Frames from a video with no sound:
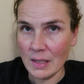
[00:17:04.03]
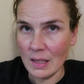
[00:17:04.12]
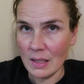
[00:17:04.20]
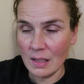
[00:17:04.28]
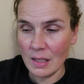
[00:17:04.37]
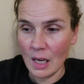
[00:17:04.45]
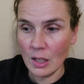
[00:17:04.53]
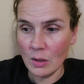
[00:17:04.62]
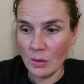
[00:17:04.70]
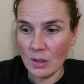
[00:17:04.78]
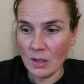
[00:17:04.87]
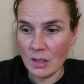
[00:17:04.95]
in the sack,
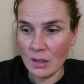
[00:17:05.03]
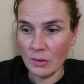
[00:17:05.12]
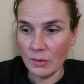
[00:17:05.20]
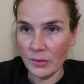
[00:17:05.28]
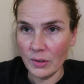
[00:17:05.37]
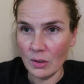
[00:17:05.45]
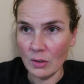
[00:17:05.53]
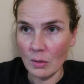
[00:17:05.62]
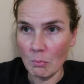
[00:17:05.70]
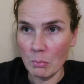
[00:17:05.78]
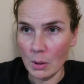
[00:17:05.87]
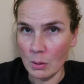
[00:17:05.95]
you can still feel
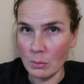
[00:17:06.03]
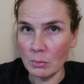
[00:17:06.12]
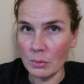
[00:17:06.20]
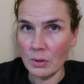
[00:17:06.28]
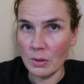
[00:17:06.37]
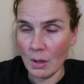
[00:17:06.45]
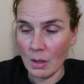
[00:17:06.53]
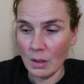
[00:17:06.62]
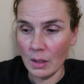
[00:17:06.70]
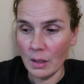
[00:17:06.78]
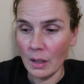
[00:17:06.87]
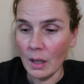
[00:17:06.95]
bone
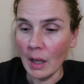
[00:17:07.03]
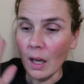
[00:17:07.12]
solid.